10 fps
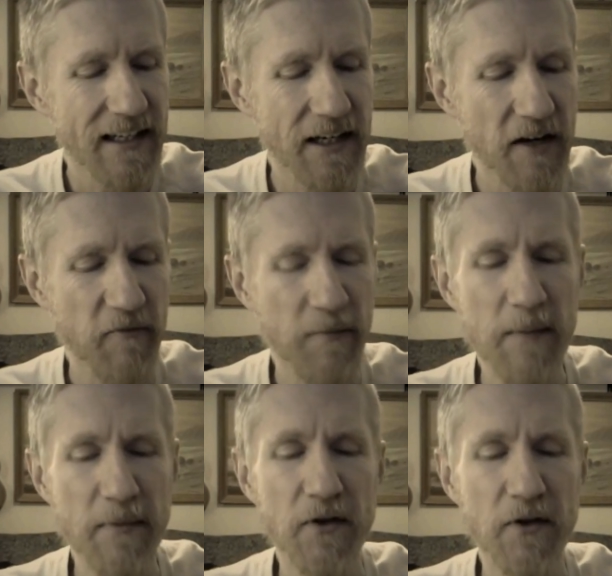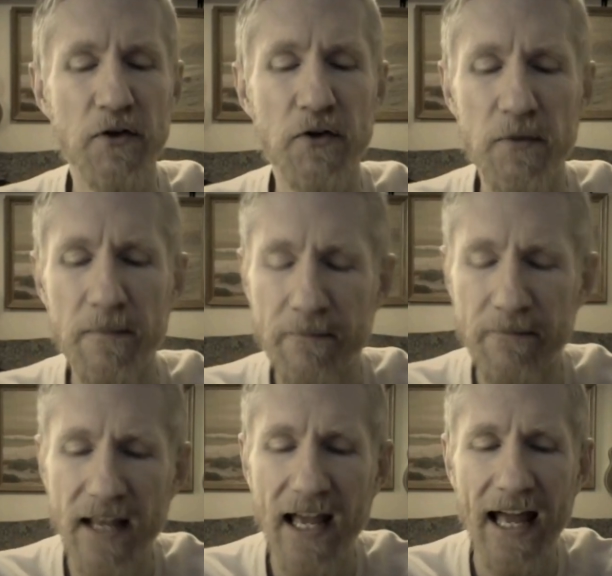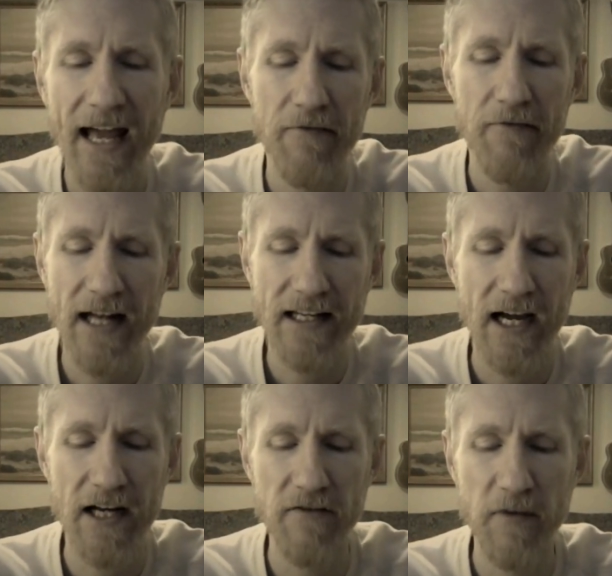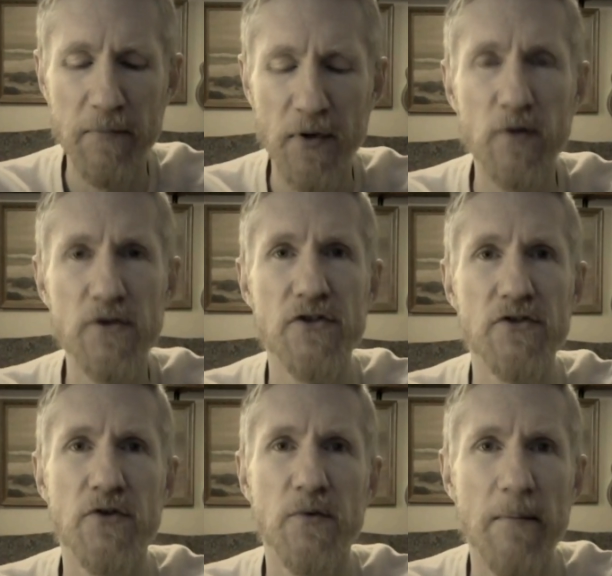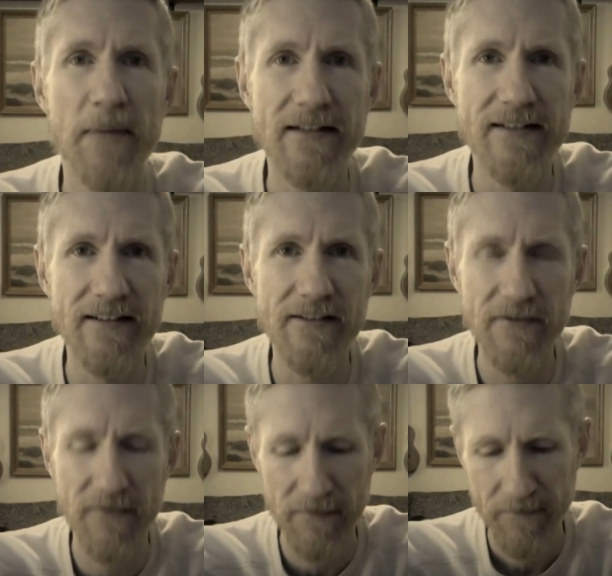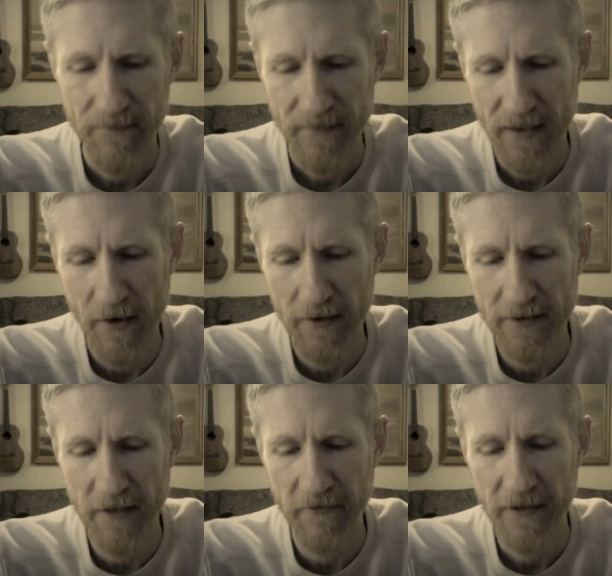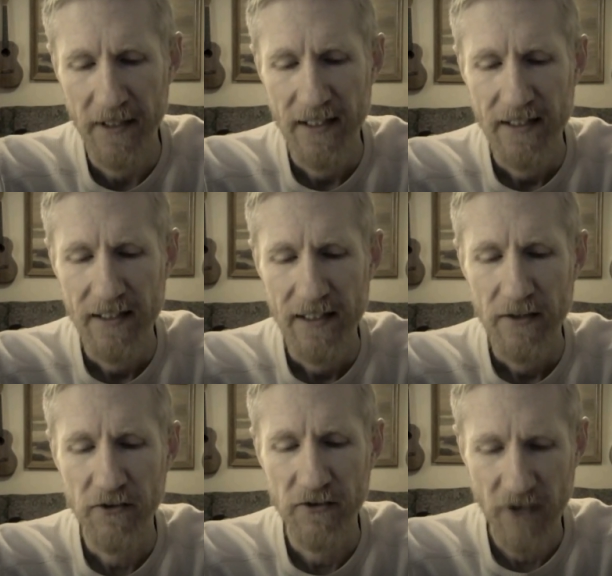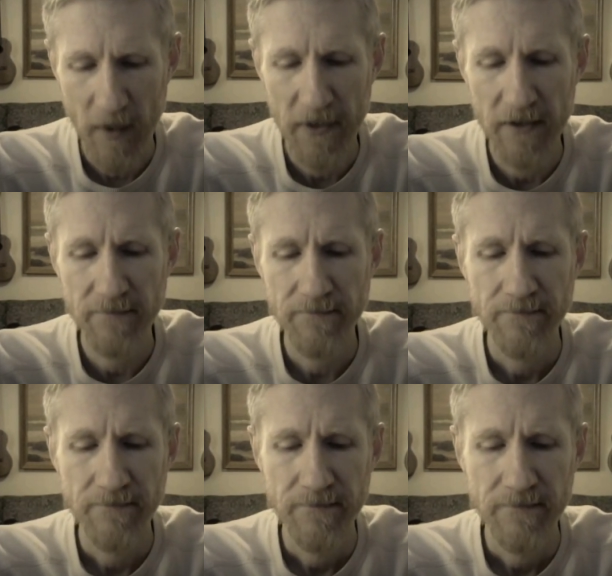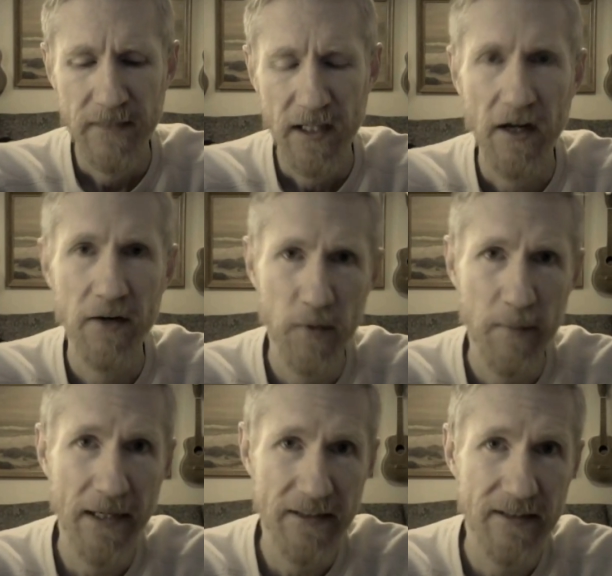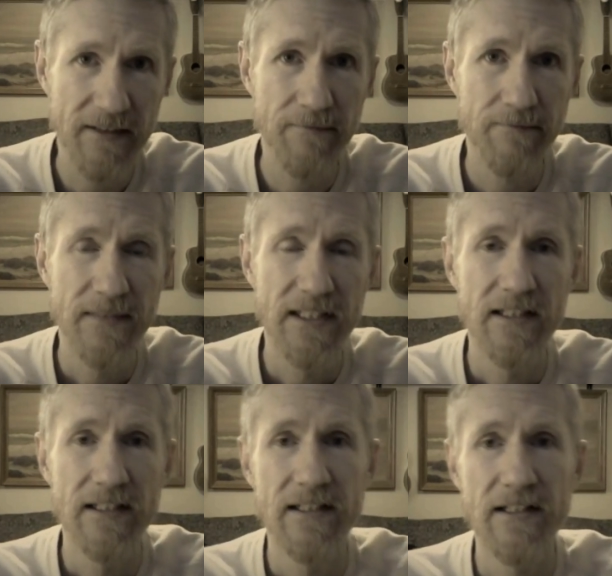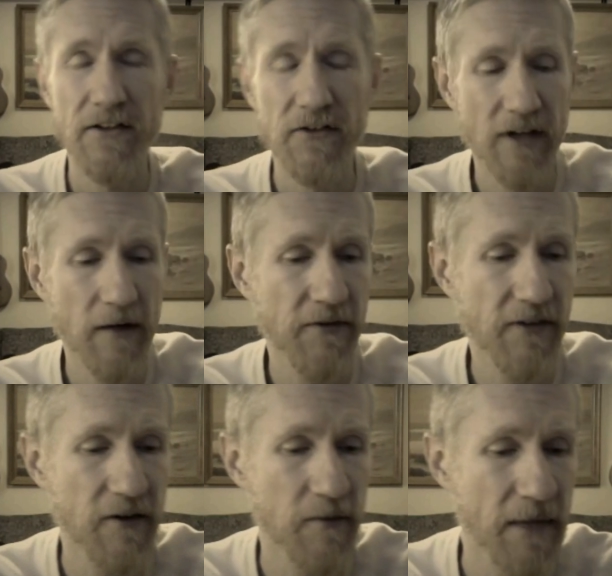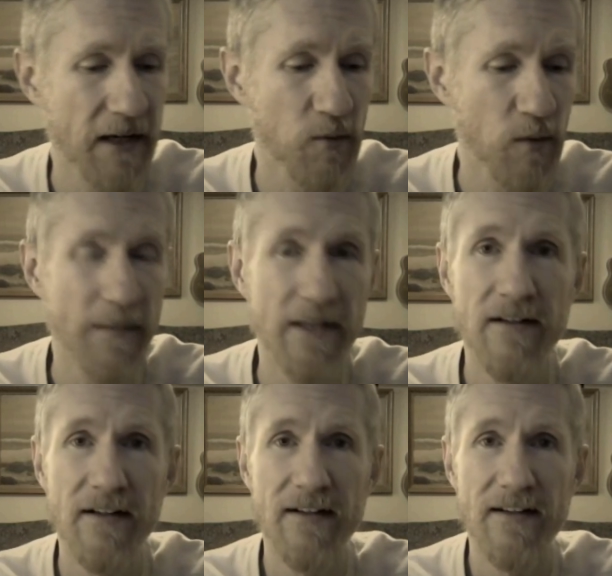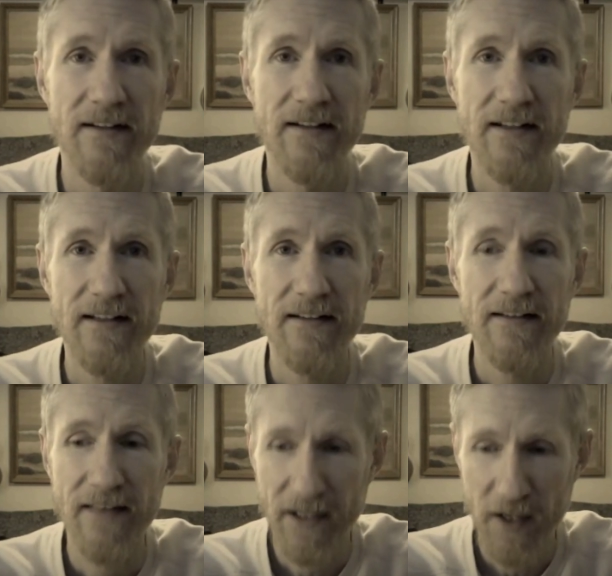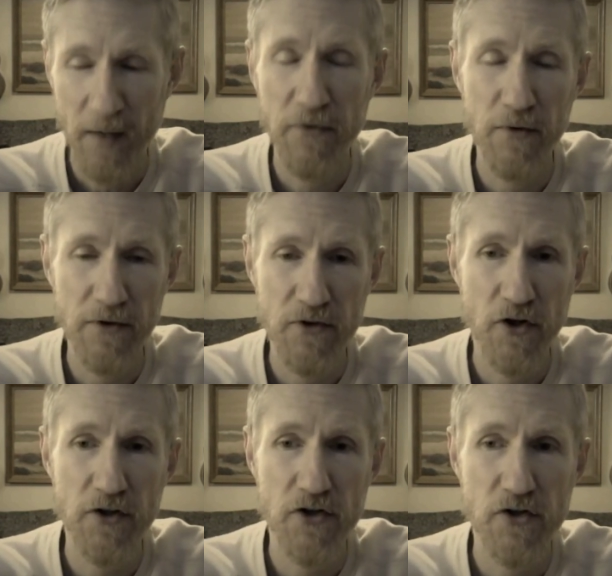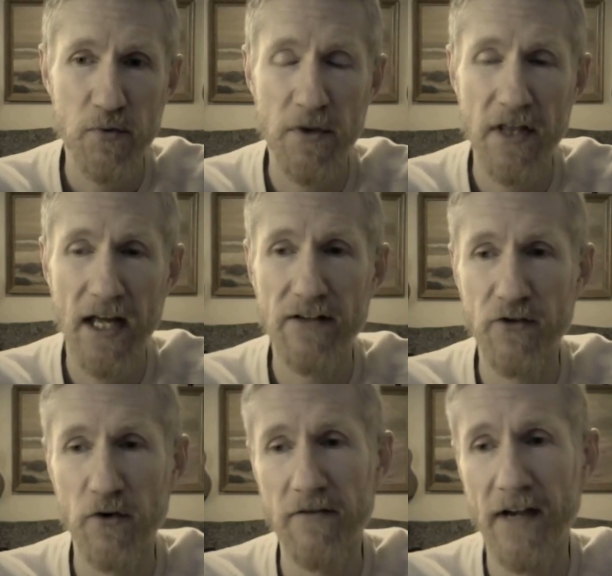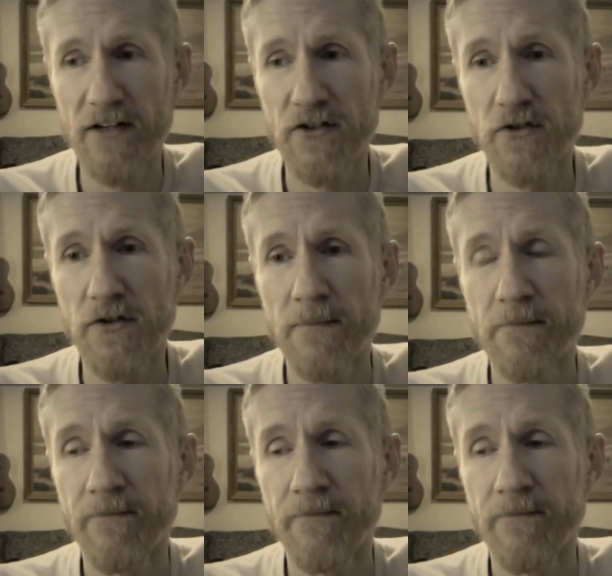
enough people who have that kind of approach to repentance. There are enough stubborn, unrepentant, self-centered men and women that come through the church with that sort of attitude,